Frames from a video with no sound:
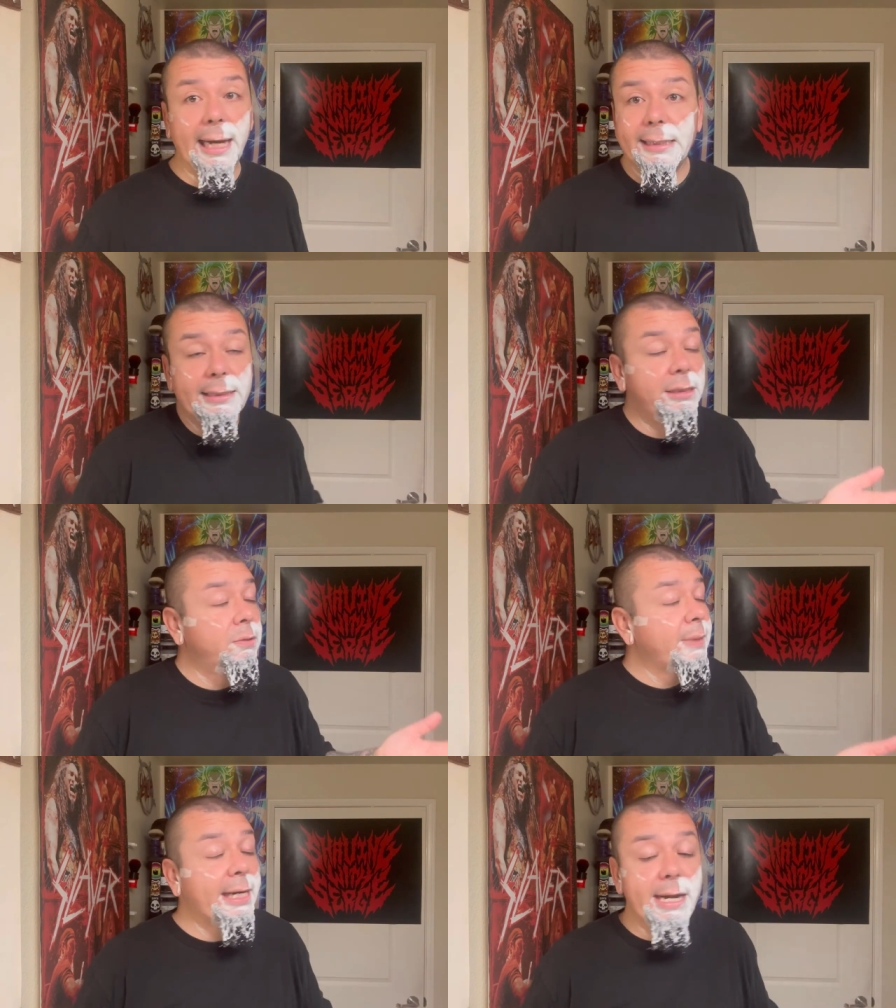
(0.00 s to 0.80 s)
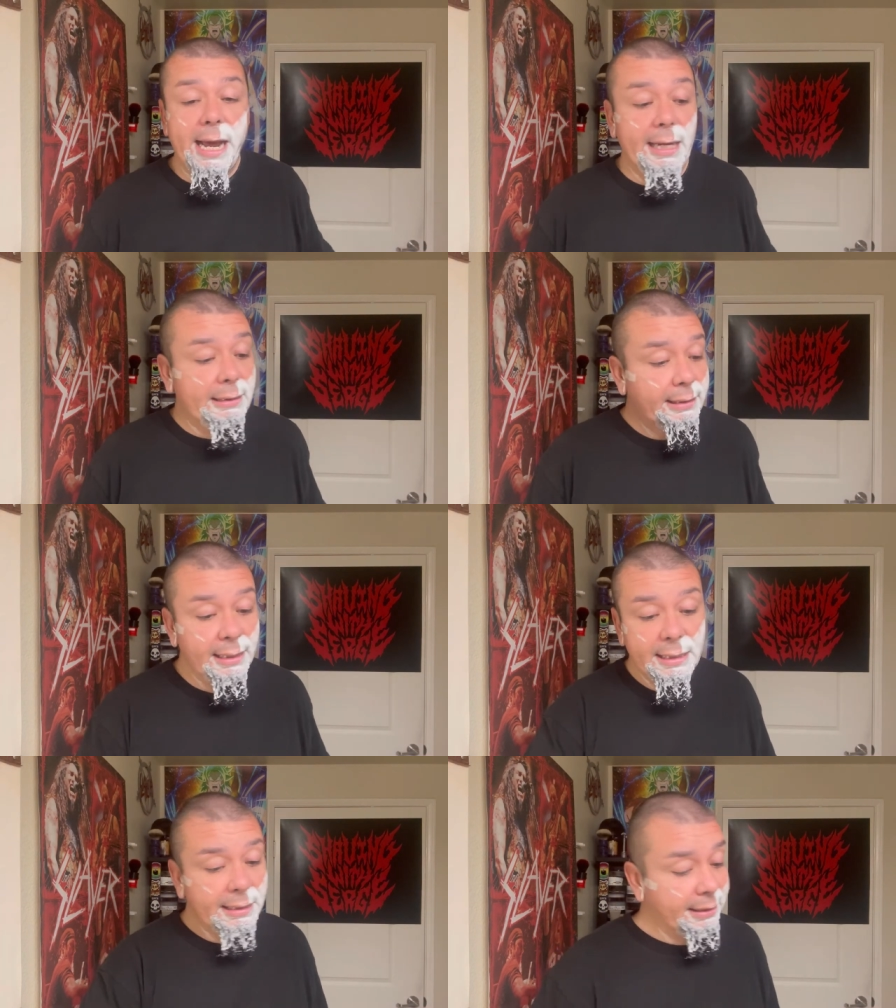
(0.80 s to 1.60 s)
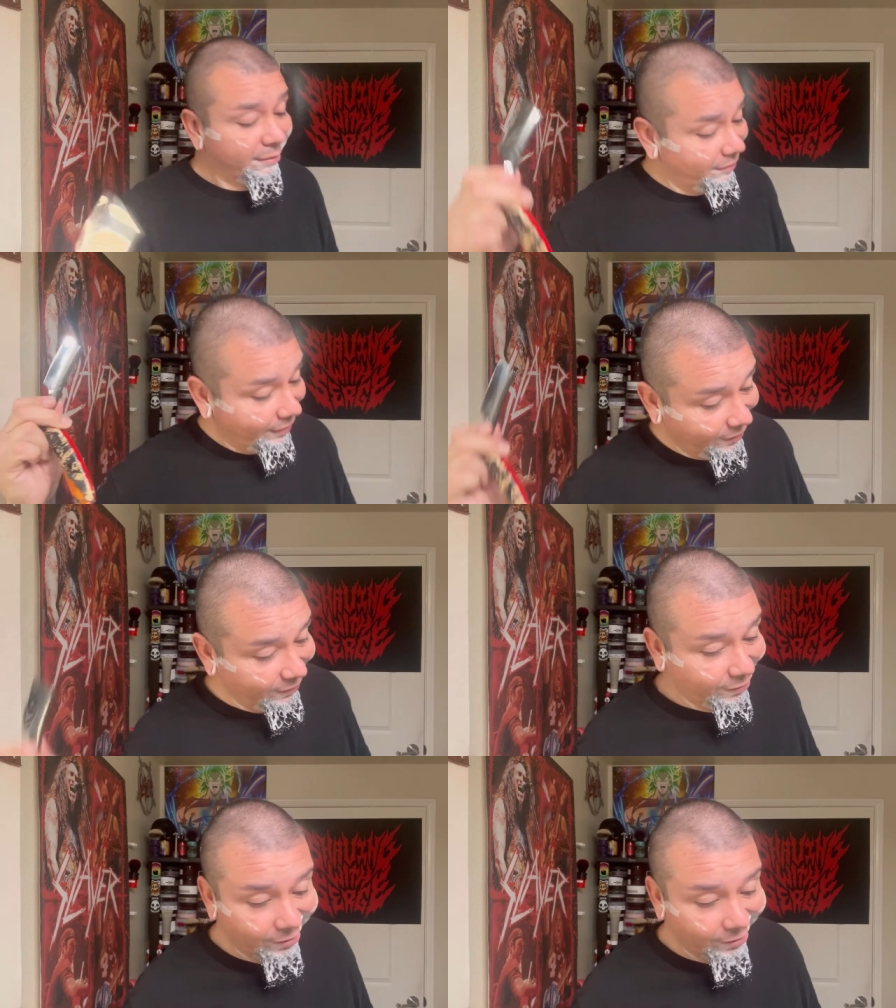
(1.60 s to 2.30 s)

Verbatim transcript: I assume I didn't ask, they